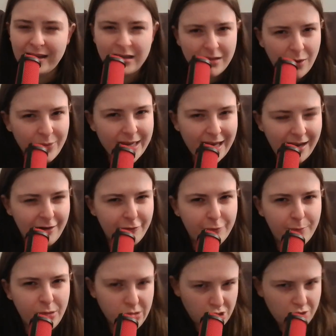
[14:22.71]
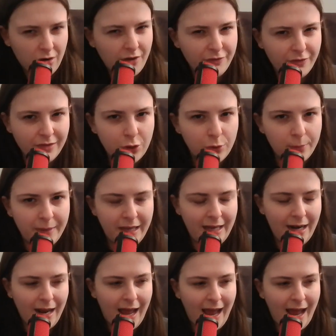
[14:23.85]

Chloe kind of pushed her off a little bit